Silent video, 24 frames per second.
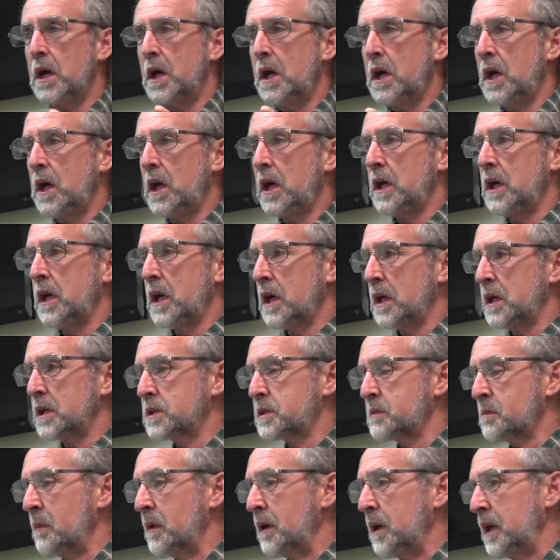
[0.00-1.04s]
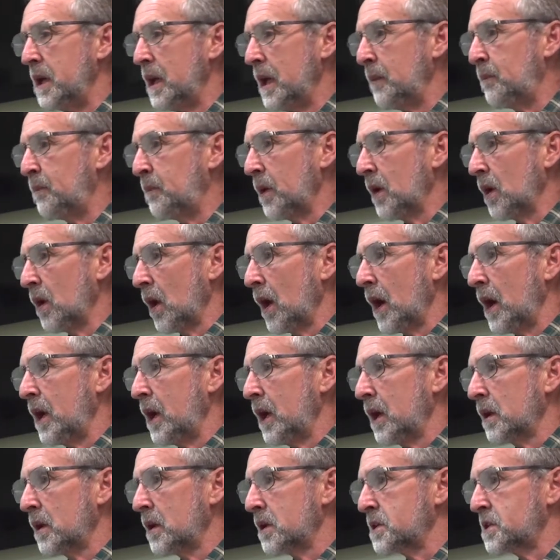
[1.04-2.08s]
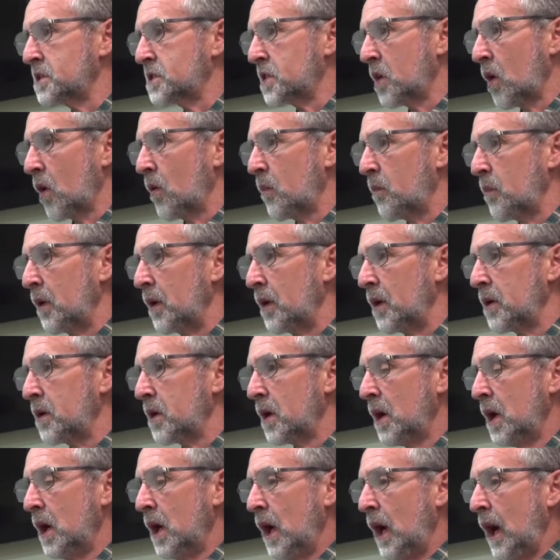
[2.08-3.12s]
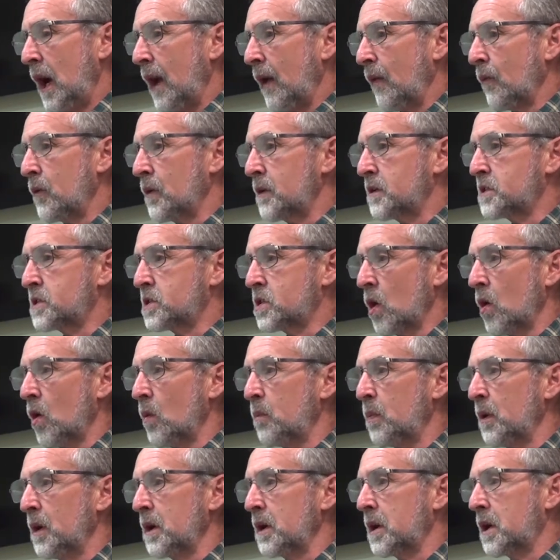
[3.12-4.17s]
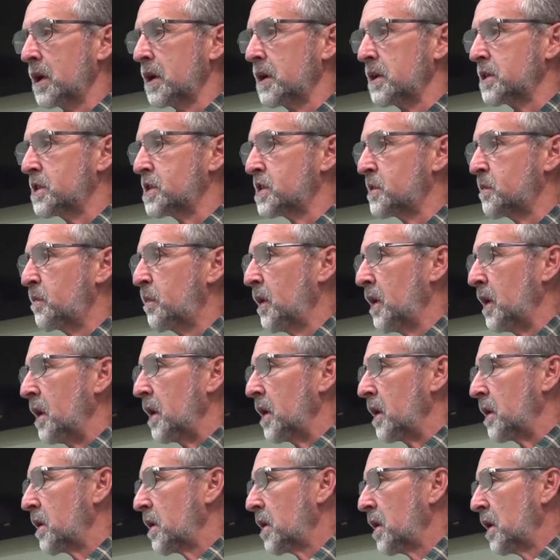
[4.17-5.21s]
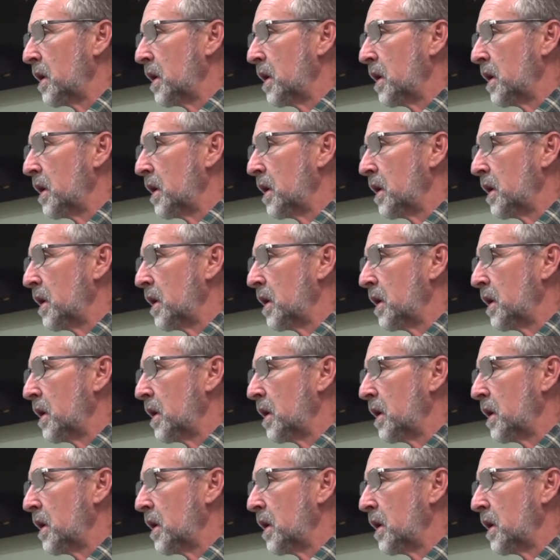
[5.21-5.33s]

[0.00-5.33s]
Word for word: He is manipulating the serpent, and the serpent can speak.